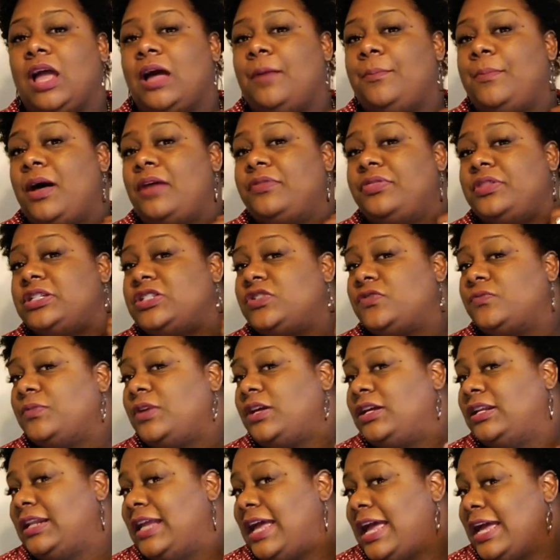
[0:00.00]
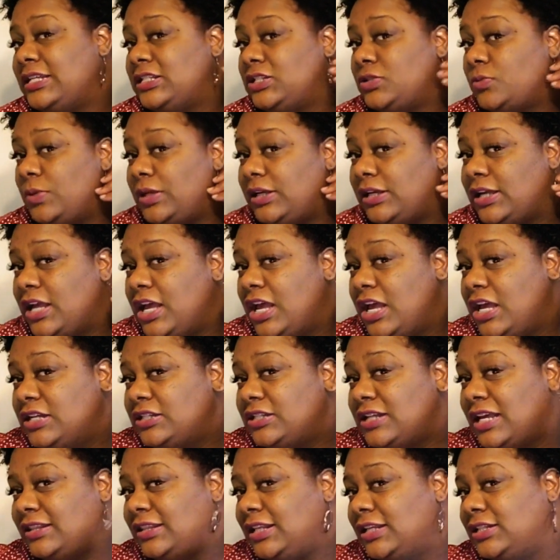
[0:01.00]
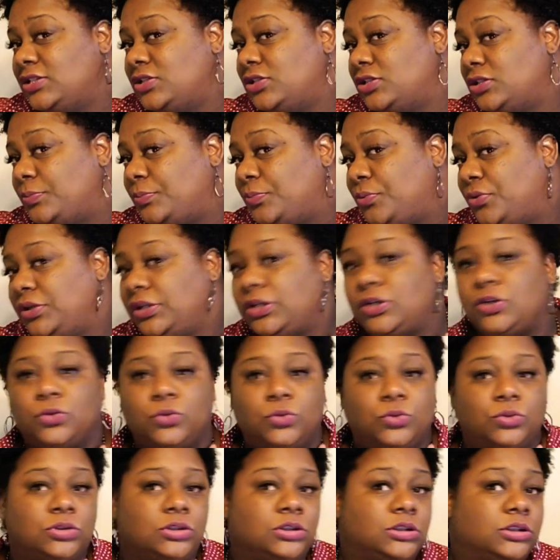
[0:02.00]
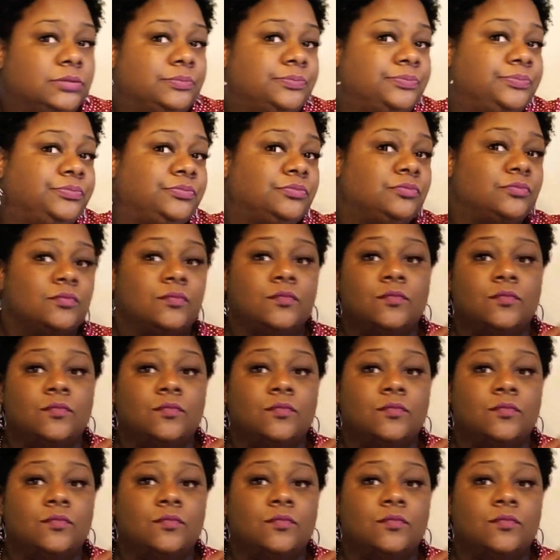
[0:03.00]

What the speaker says: I bought this from her last week. So I thought this was a pretty cool little